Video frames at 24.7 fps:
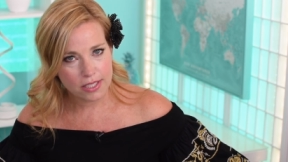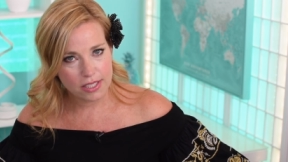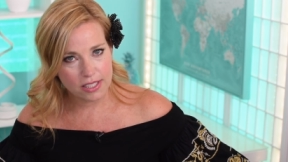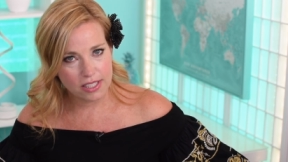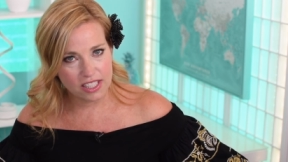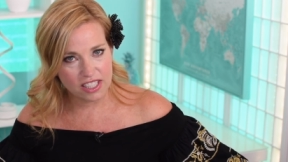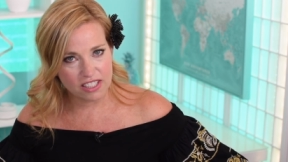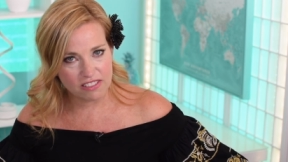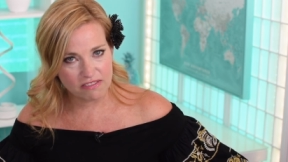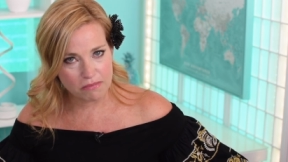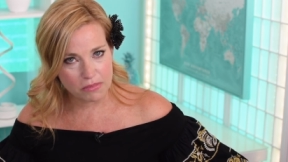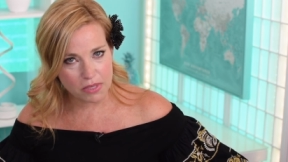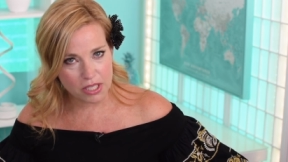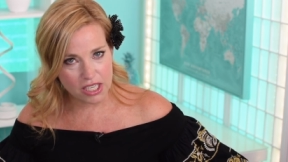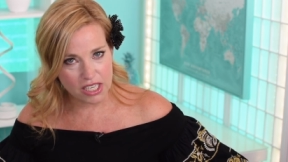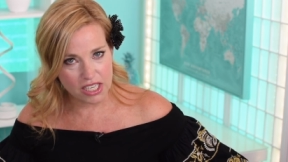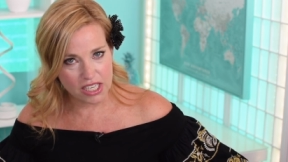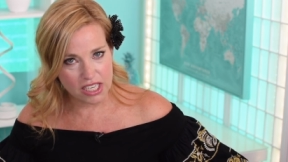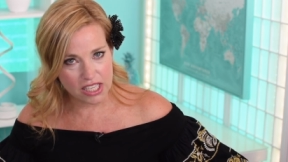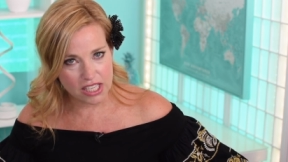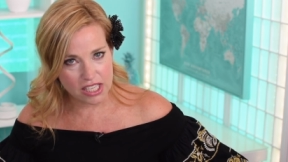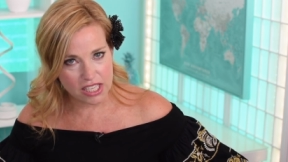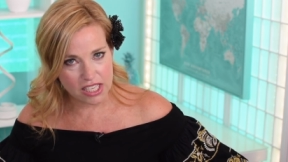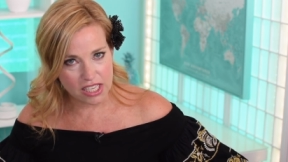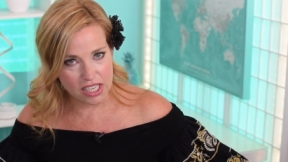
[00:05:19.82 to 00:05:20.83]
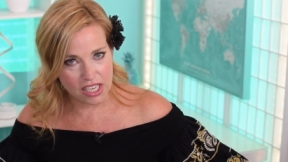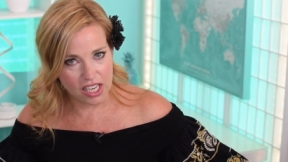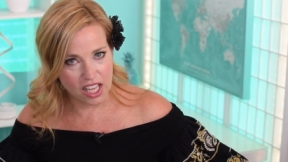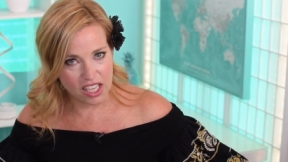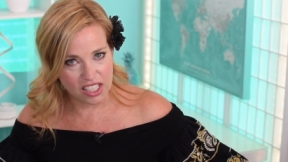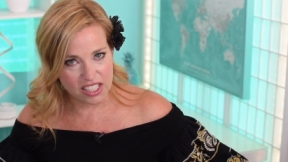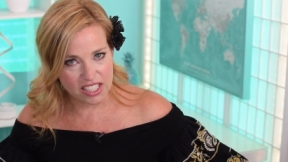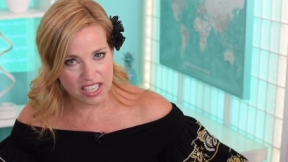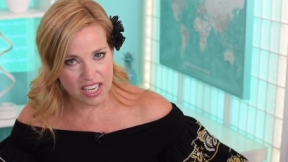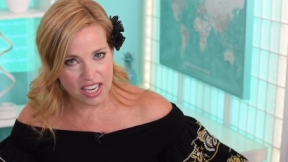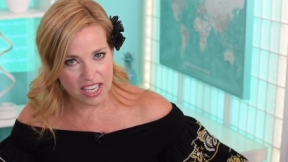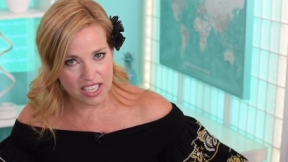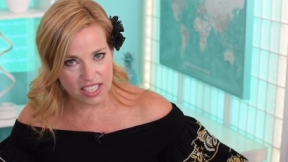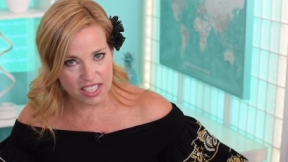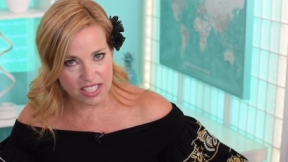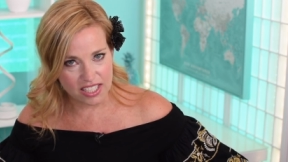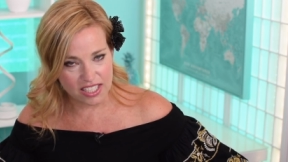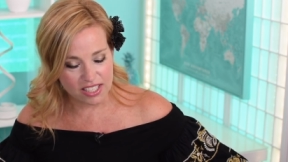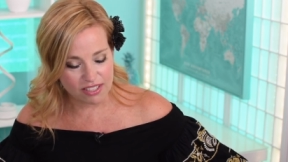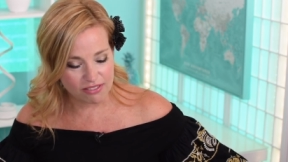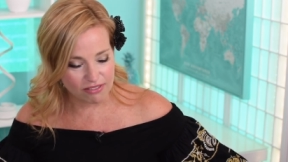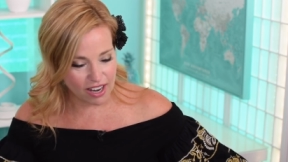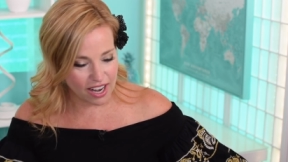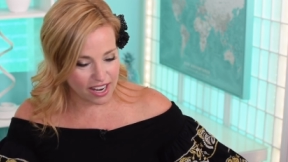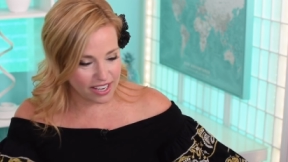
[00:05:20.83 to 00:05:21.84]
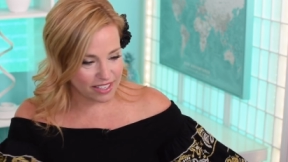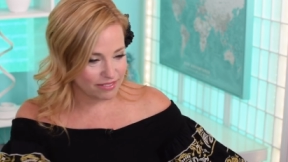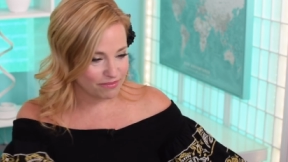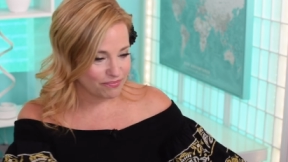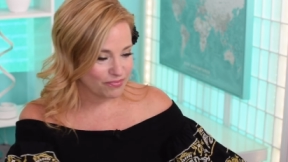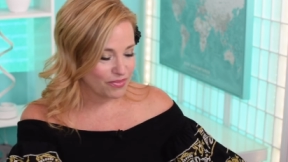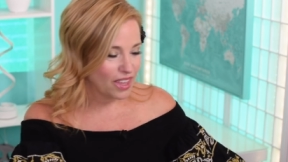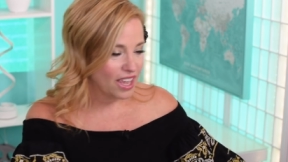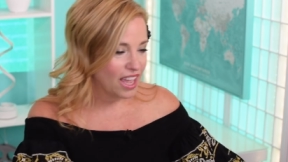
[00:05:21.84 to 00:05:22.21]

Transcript: give me anything, I'll take it, right?